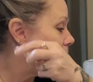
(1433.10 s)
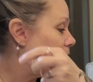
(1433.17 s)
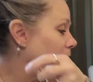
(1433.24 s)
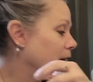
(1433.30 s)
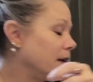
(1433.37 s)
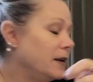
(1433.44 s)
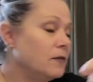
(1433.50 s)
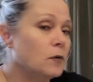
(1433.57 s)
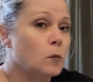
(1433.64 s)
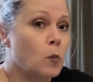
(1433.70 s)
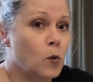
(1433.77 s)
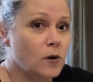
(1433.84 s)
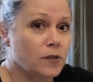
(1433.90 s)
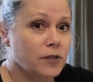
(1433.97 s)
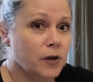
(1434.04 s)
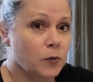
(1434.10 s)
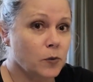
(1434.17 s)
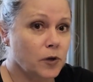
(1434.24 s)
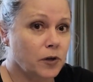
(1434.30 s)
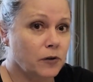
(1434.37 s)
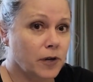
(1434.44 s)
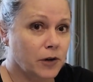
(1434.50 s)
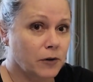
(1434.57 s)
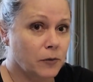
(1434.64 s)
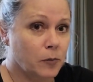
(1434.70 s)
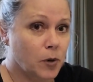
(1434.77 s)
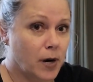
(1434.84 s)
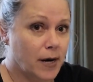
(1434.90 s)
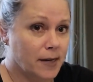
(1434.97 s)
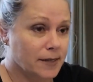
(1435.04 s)
and even more so when you hear the
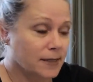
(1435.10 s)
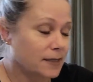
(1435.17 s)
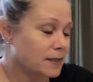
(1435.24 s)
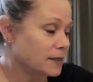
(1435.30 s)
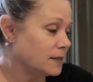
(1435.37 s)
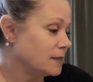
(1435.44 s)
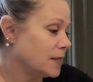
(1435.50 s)
price.